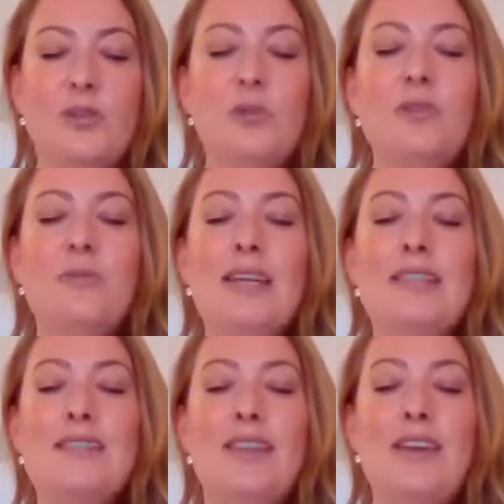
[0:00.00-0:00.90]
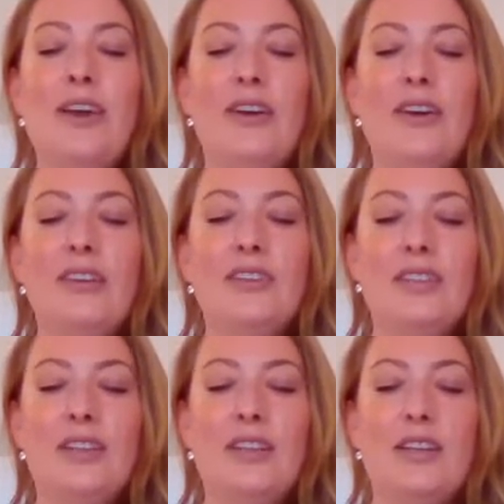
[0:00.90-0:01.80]
or you may see her
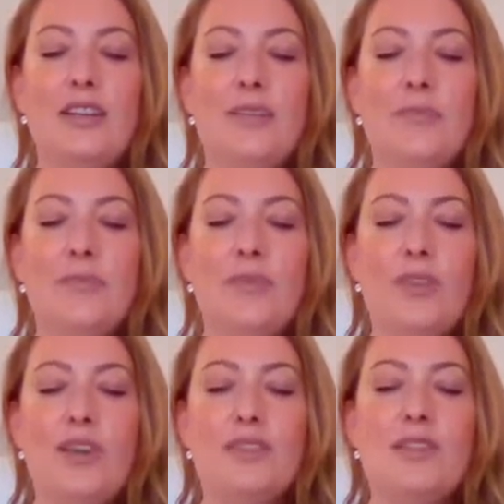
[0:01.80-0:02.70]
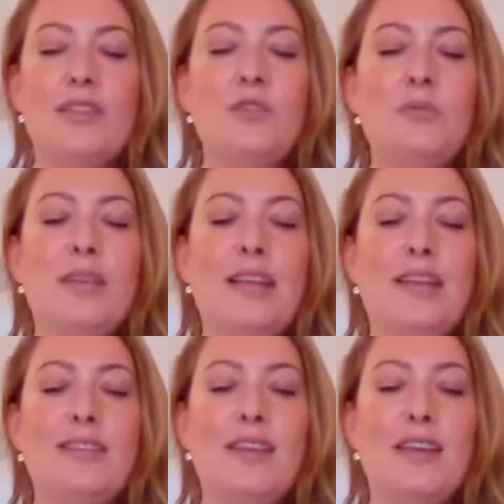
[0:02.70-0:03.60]
as
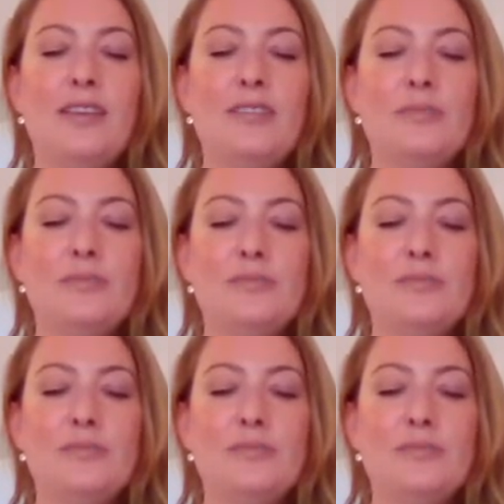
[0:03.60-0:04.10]
illuminating